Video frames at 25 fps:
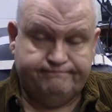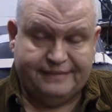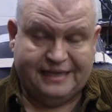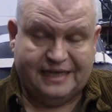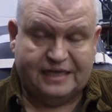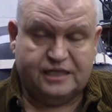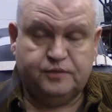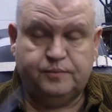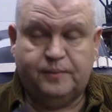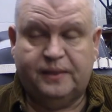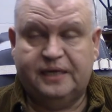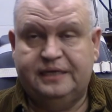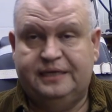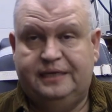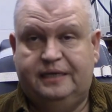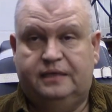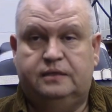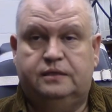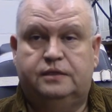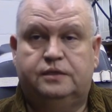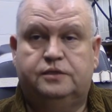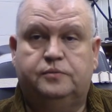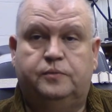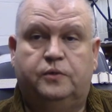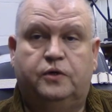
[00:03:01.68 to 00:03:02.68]
that's my
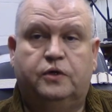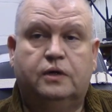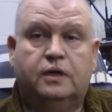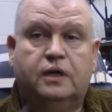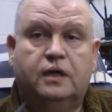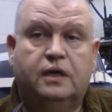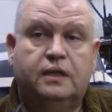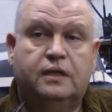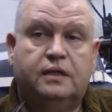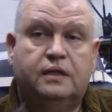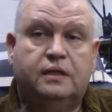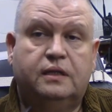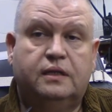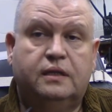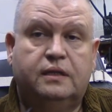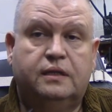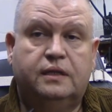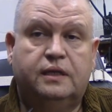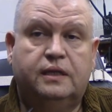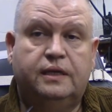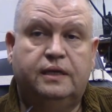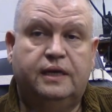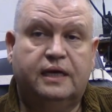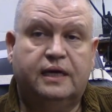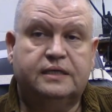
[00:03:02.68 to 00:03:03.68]
daily smoke.
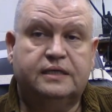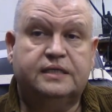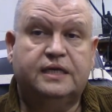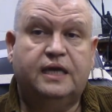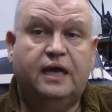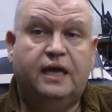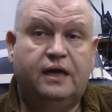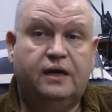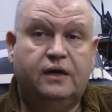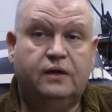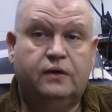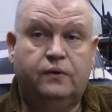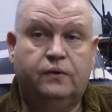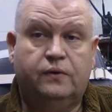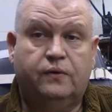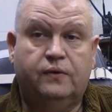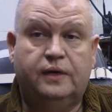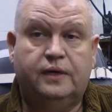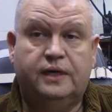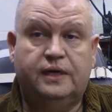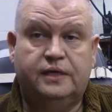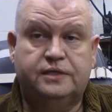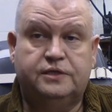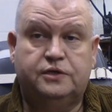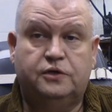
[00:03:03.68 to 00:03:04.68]
The next
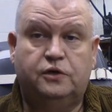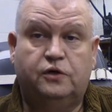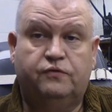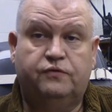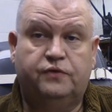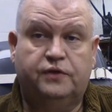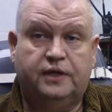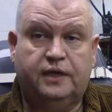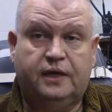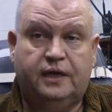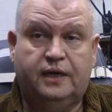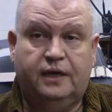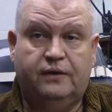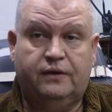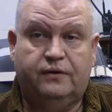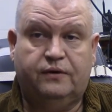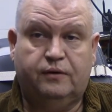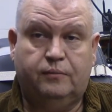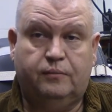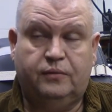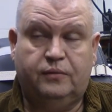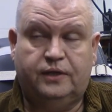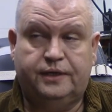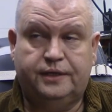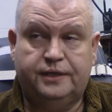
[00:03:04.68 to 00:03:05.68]
category is an over the counter
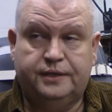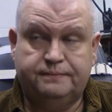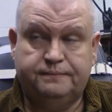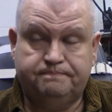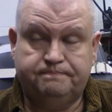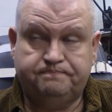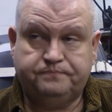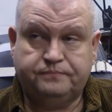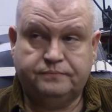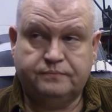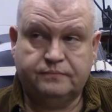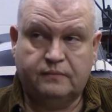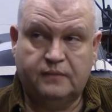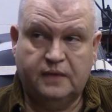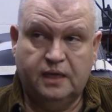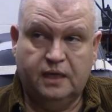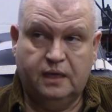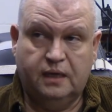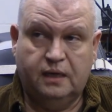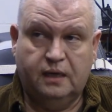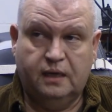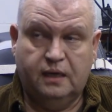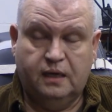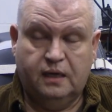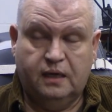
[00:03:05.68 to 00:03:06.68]
blend.
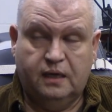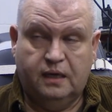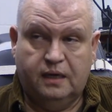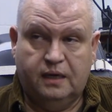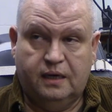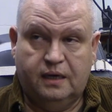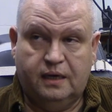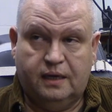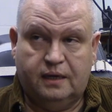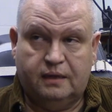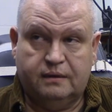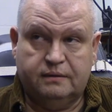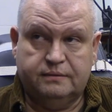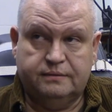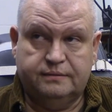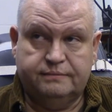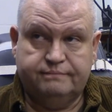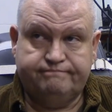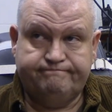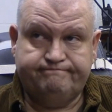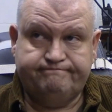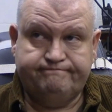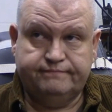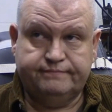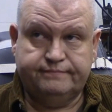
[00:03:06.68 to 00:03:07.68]
Now,
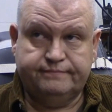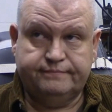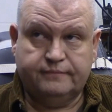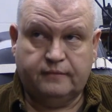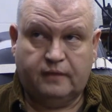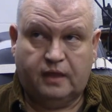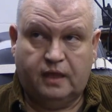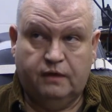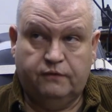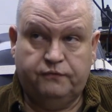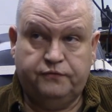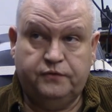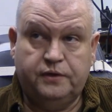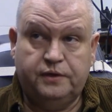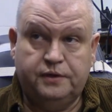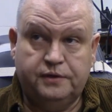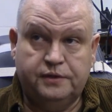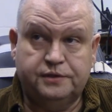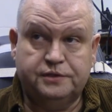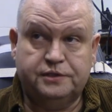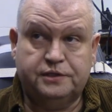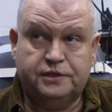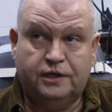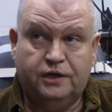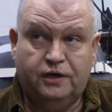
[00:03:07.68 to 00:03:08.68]
a few
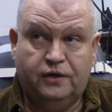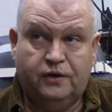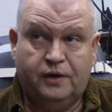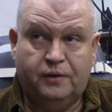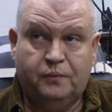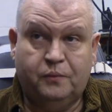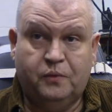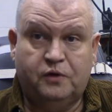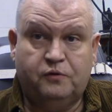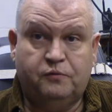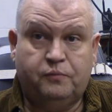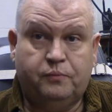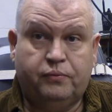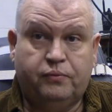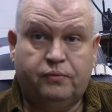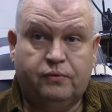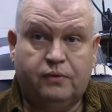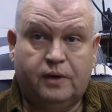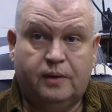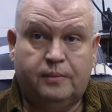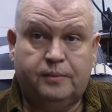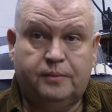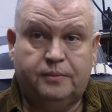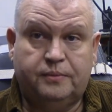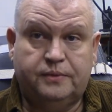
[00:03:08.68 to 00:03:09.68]
years ago, I would have
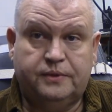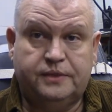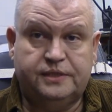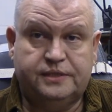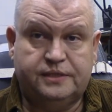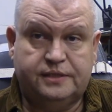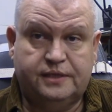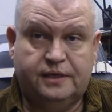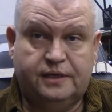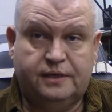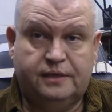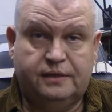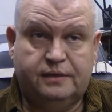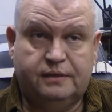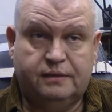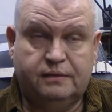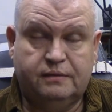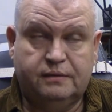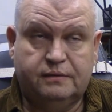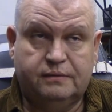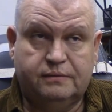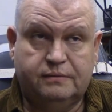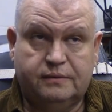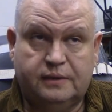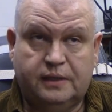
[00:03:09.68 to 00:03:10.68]
probably said,
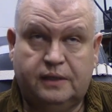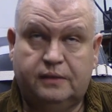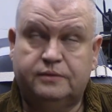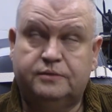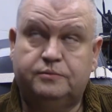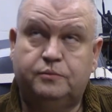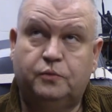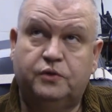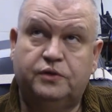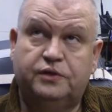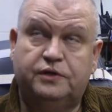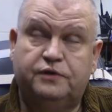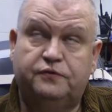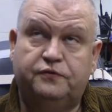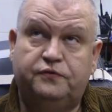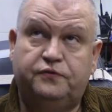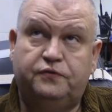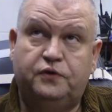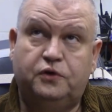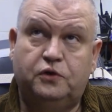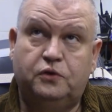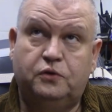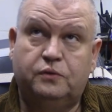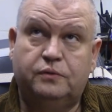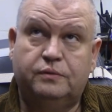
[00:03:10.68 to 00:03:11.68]
more than a
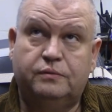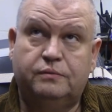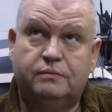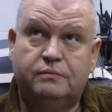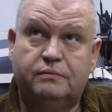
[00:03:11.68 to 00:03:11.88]
few,